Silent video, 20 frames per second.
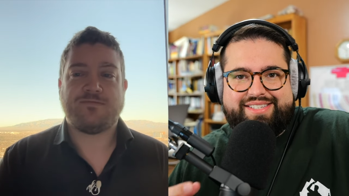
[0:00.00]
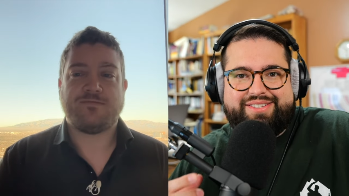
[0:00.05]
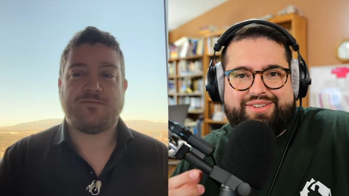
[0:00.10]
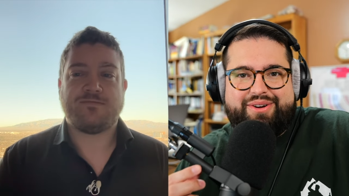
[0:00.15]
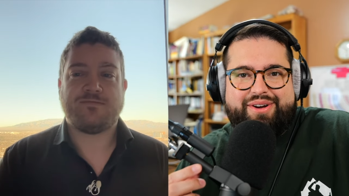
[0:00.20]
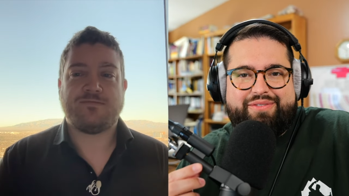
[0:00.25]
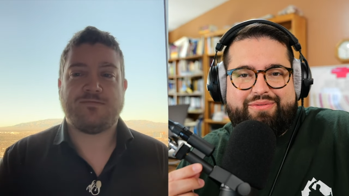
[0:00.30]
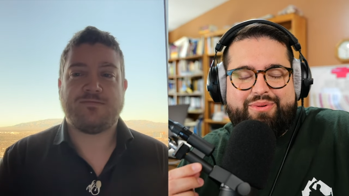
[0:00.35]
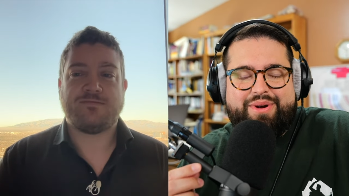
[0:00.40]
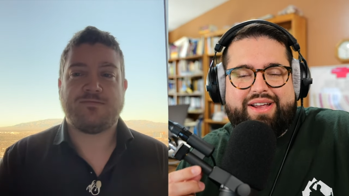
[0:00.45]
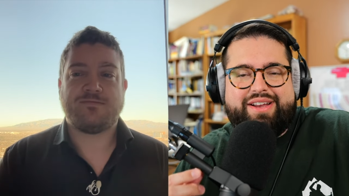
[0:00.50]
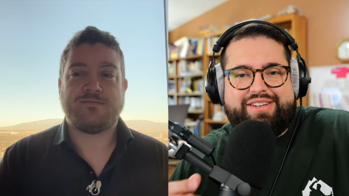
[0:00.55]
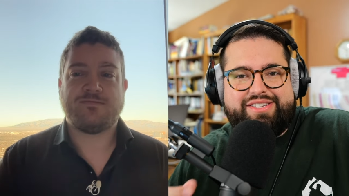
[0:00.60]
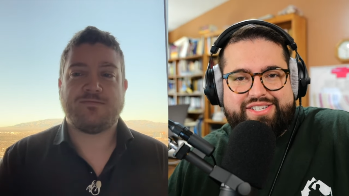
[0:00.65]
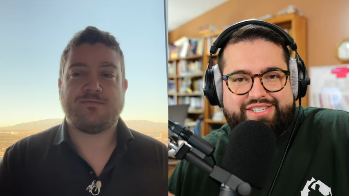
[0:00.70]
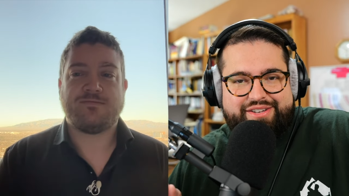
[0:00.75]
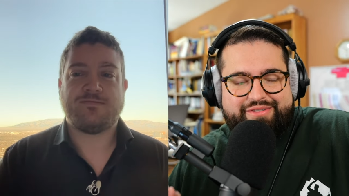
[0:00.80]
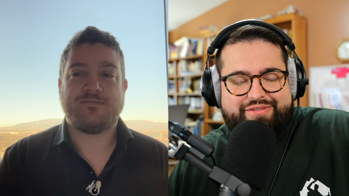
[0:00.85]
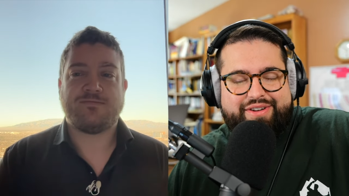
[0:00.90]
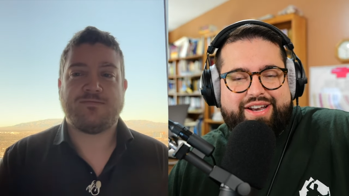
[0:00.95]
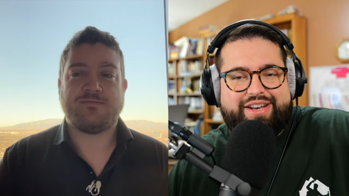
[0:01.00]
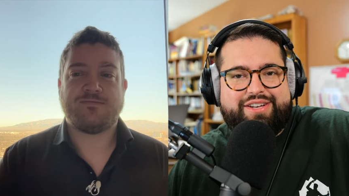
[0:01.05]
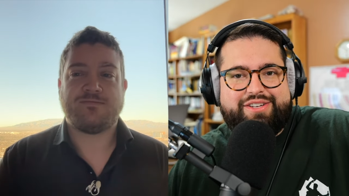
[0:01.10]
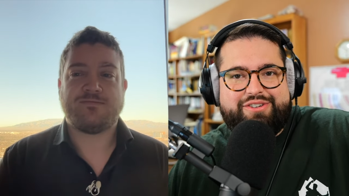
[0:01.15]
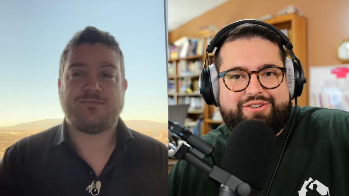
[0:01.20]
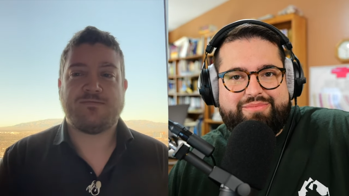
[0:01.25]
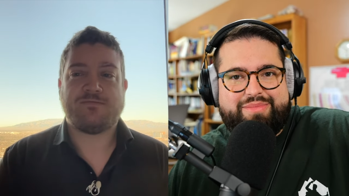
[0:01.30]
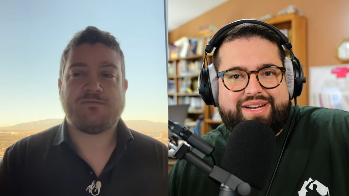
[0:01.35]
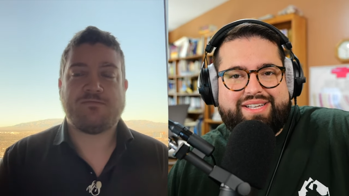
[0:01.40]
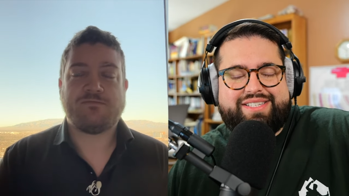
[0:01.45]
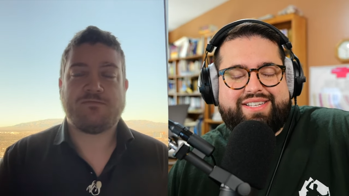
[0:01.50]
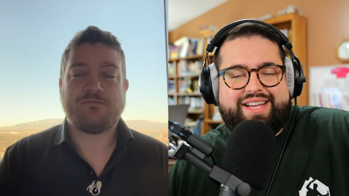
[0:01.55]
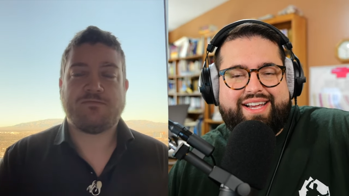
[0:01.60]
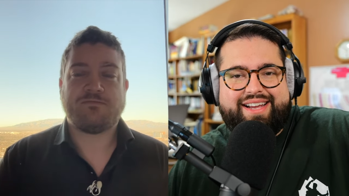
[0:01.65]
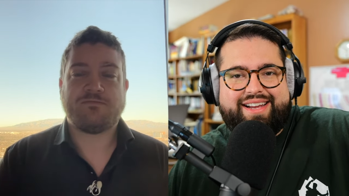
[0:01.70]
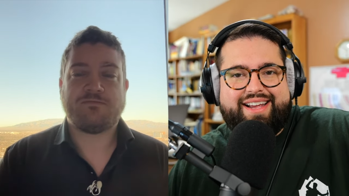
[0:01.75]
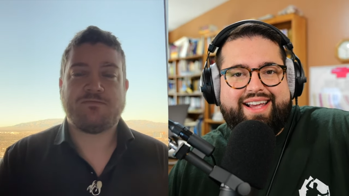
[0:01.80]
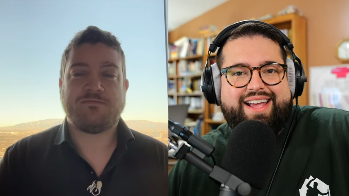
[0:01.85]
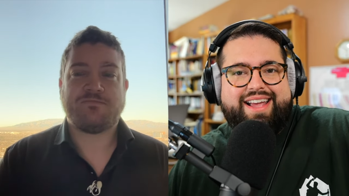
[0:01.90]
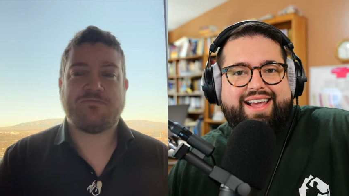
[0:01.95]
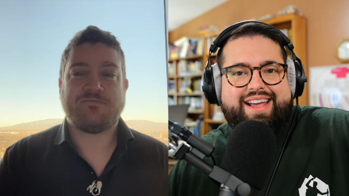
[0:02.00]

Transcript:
Speaker 1: So if we just offended you by saying